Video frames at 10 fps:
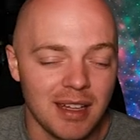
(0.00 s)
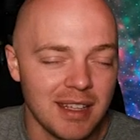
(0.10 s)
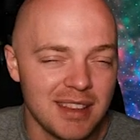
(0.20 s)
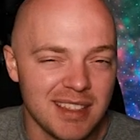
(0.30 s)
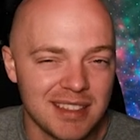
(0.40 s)

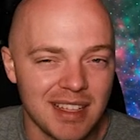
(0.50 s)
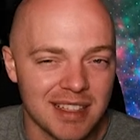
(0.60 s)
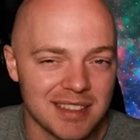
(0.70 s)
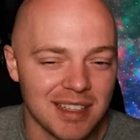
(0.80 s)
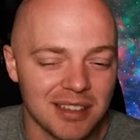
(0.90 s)
Get these
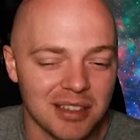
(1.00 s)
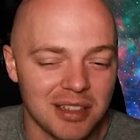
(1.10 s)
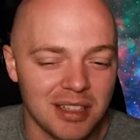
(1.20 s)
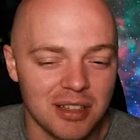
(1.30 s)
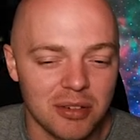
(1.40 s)
stats a
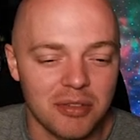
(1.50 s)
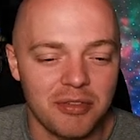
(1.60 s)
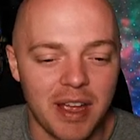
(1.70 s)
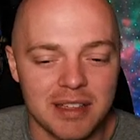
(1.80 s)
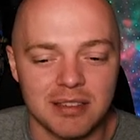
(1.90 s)
little
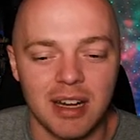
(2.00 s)
faster.